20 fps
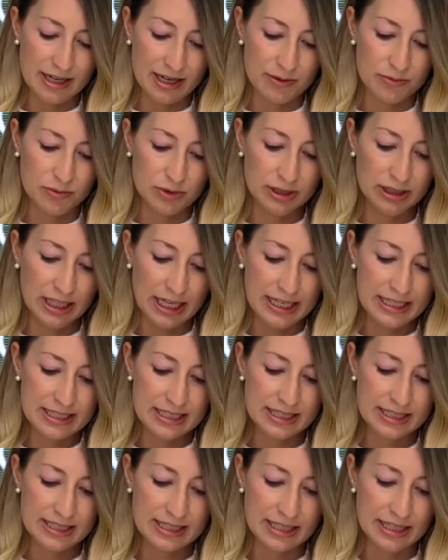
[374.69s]
I would like to
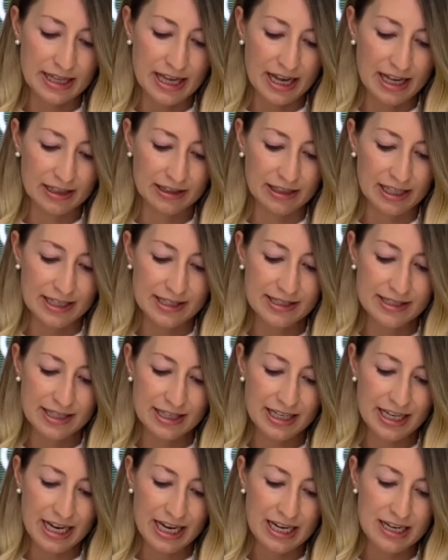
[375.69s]
see that less
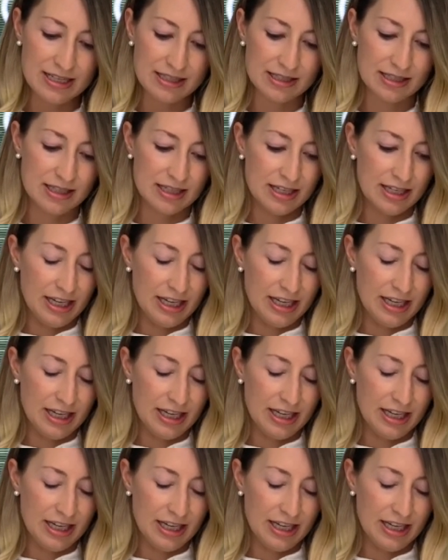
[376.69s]
than 8.